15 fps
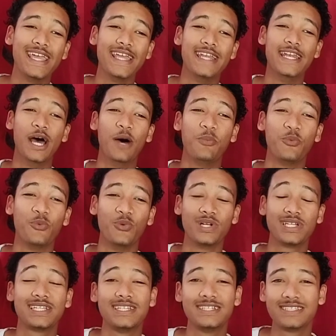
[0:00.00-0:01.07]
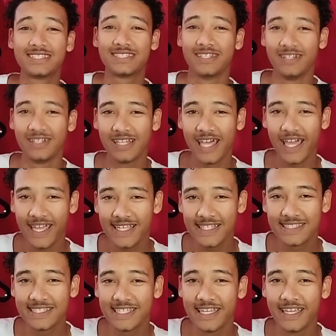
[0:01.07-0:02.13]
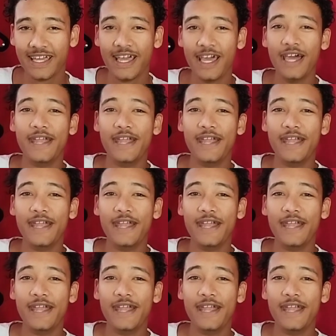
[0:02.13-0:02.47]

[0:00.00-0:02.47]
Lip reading: end up with the Sileighty.